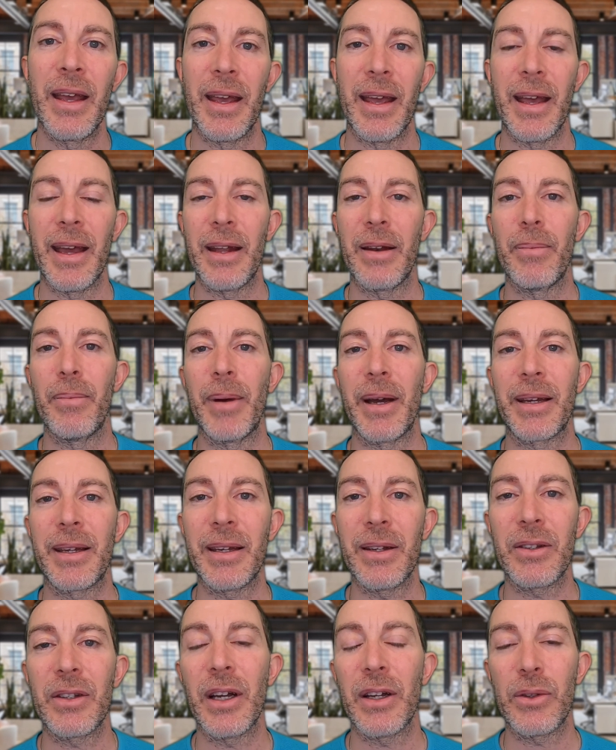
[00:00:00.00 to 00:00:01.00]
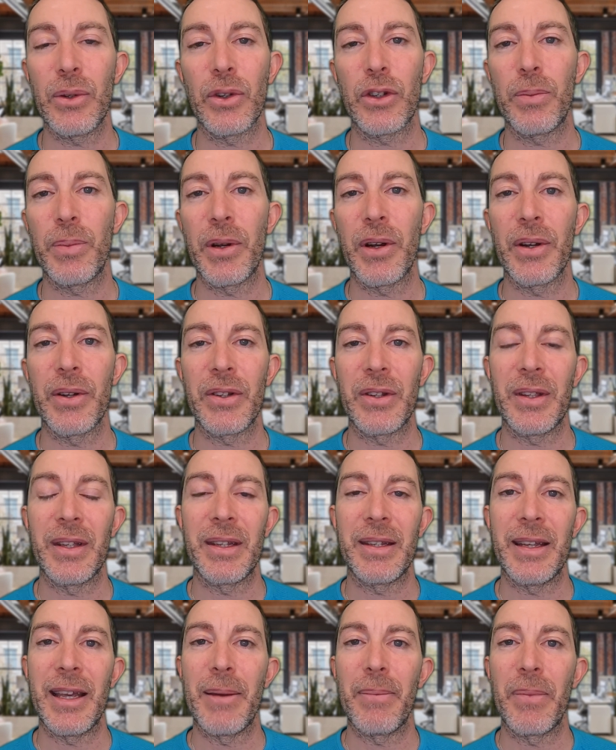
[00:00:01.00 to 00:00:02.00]
And my kids got to experience the
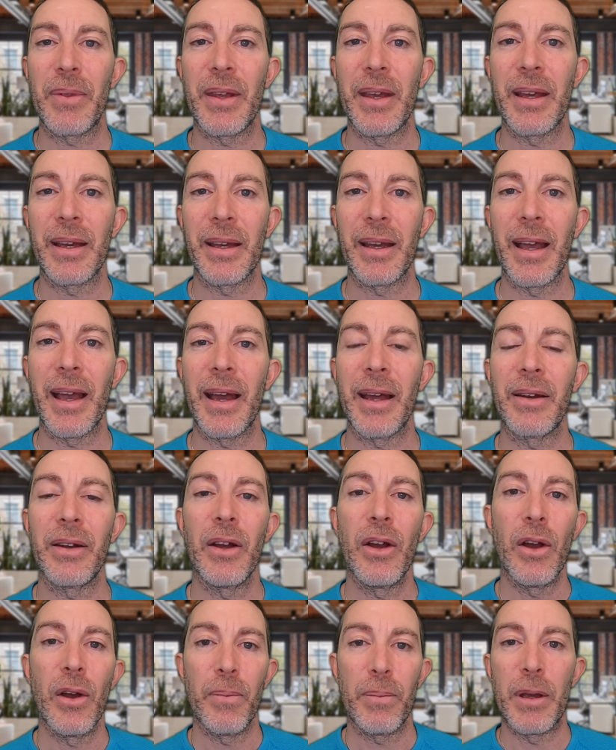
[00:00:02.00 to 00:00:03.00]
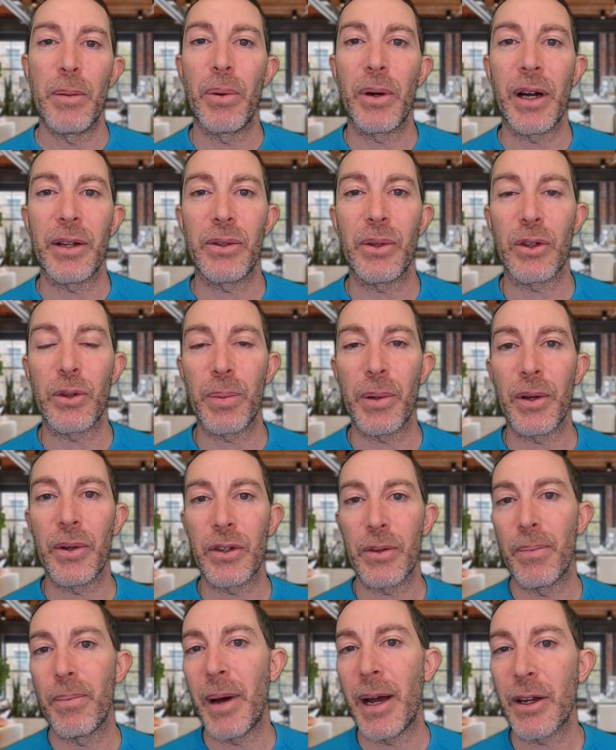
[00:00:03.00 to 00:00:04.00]
same thing. And people got to
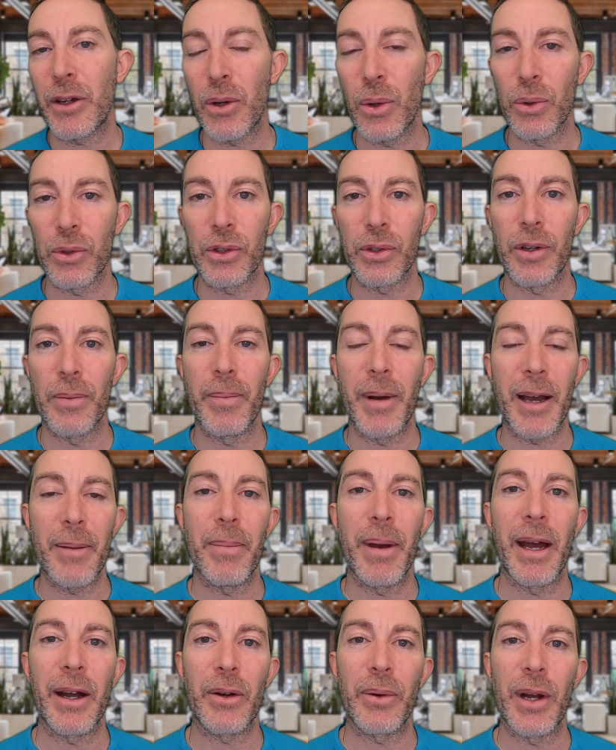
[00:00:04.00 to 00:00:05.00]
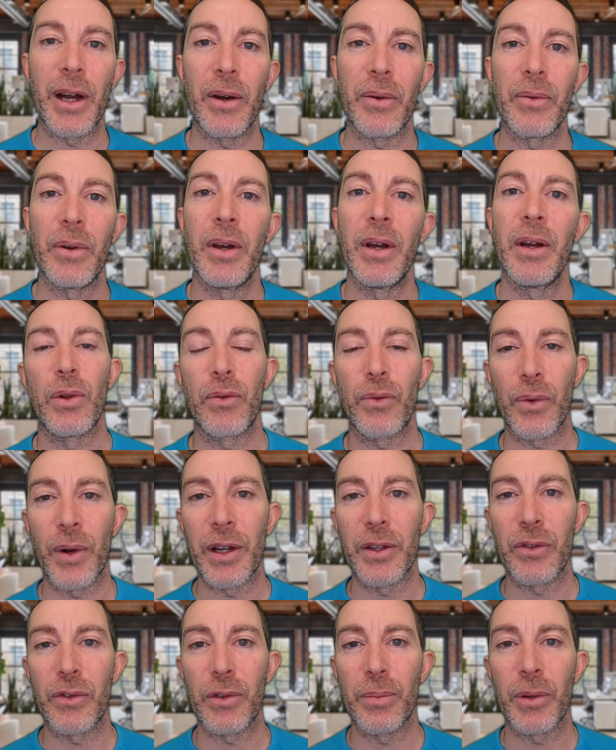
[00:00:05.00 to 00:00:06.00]
experience my culture and my background with
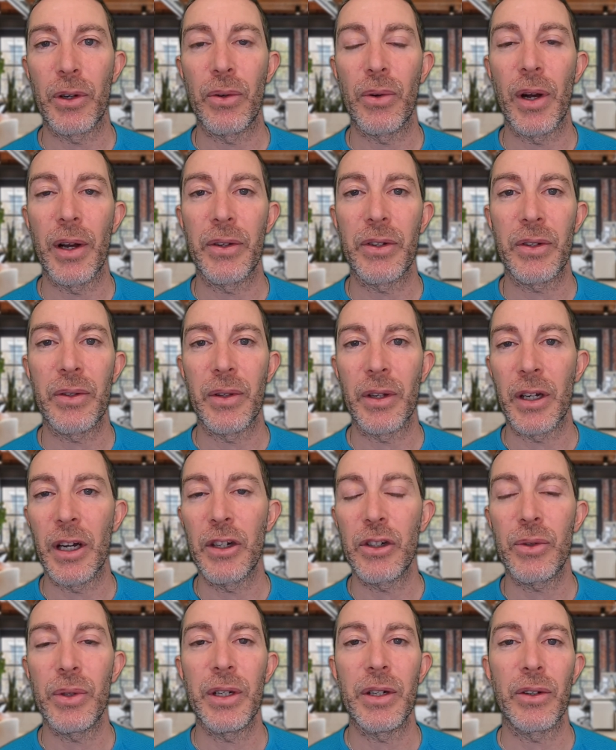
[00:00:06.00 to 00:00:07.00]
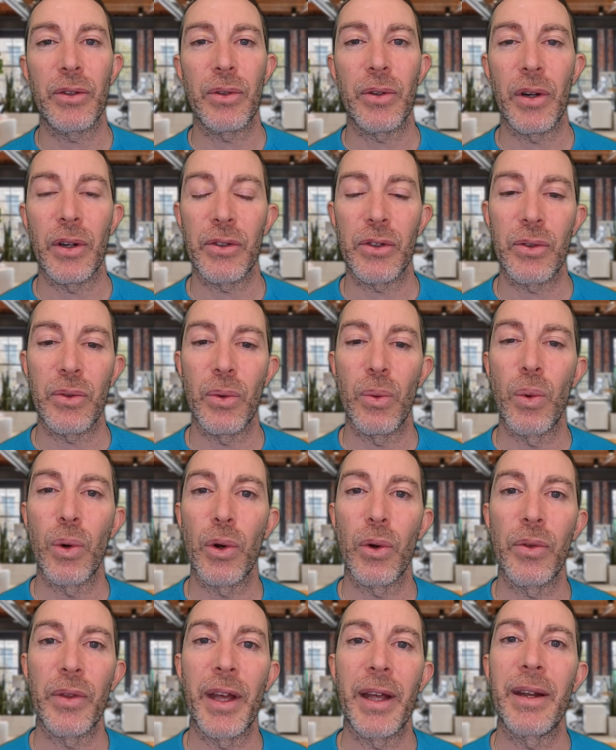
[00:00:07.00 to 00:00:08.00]
friends from across the country and across the
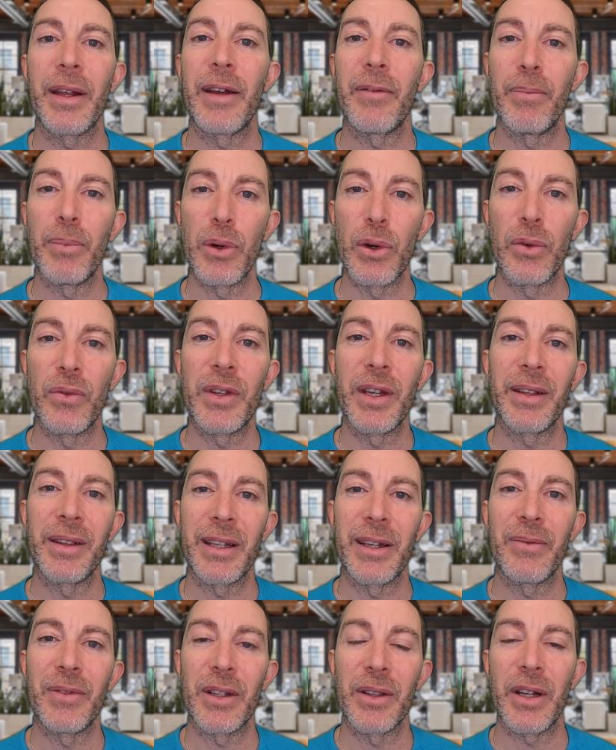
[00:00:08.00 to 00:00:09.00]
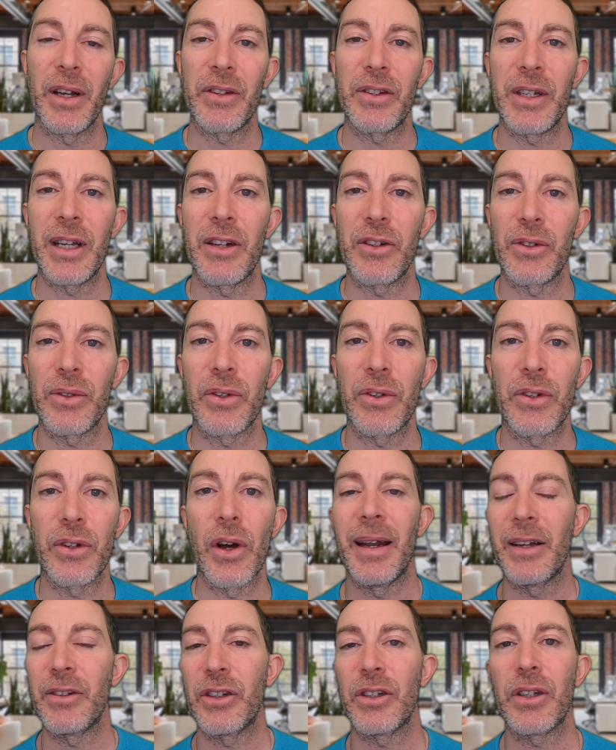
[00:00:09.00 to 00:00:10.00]
world that have moved and lived in Los Angeles.
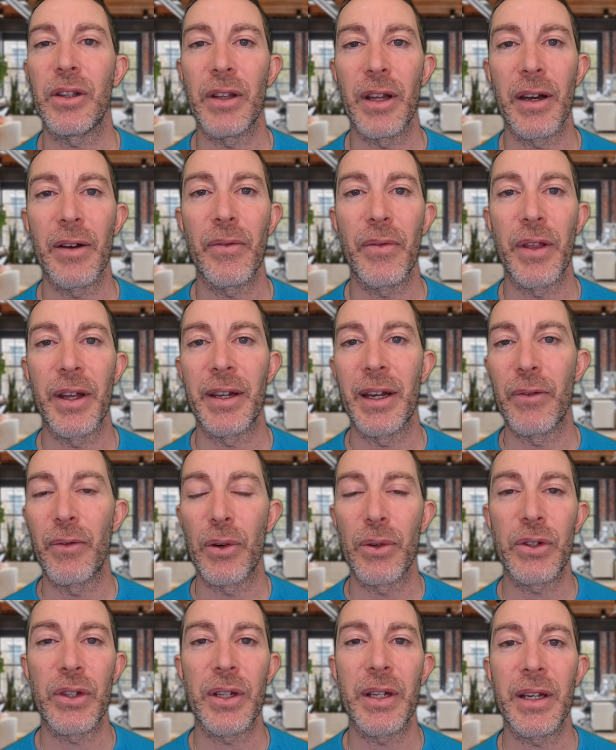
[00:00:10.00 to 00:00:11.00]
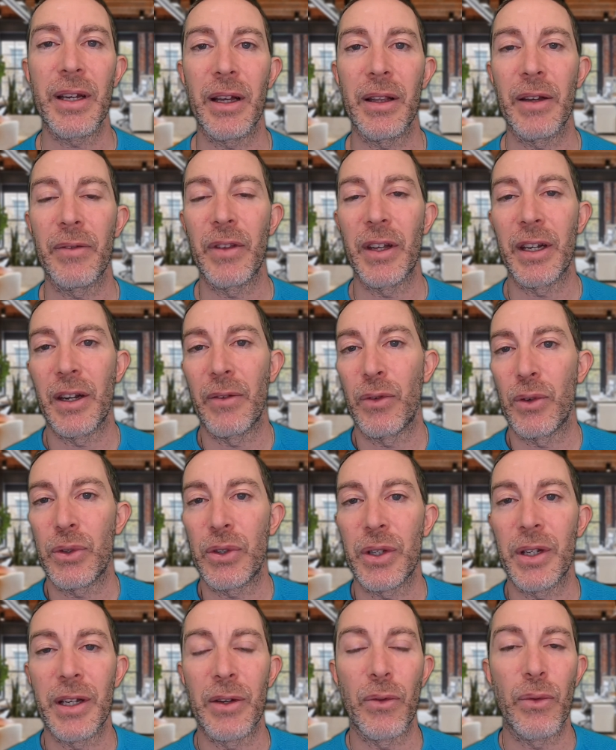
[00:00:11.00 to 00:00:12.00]
And I just love the diversity. I love that
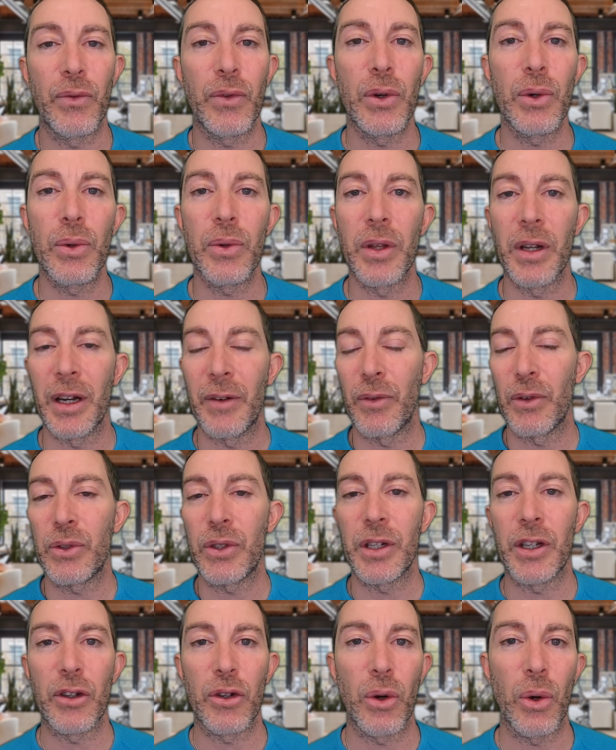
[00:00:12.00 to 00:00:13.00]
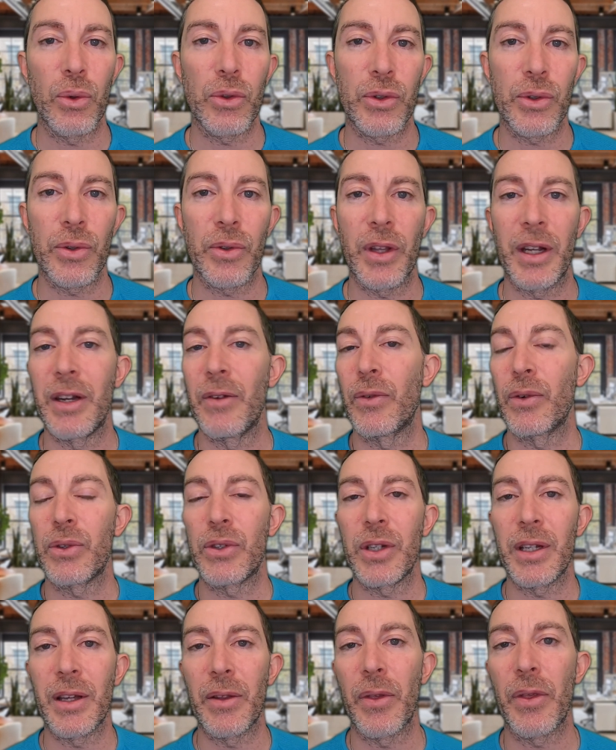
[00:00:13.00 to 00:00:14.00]
diversity in food, the diversity in culture, that
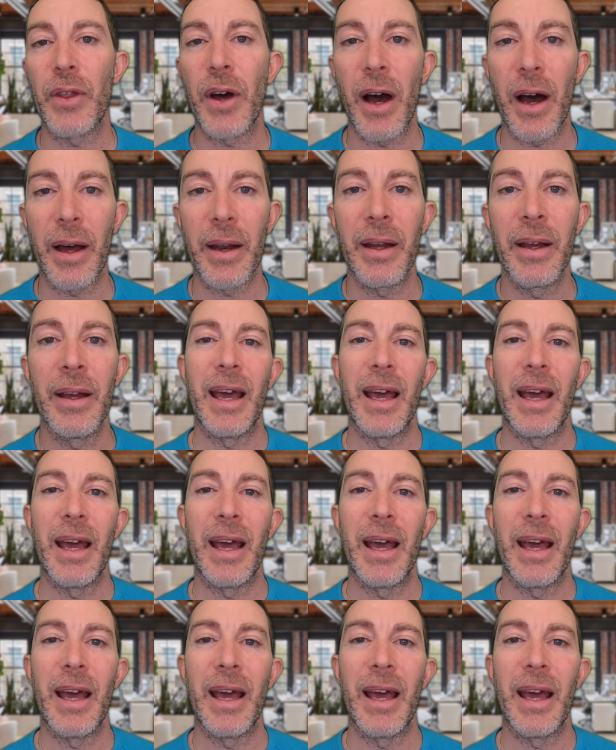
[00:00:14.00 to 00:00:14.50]
diversity in thought.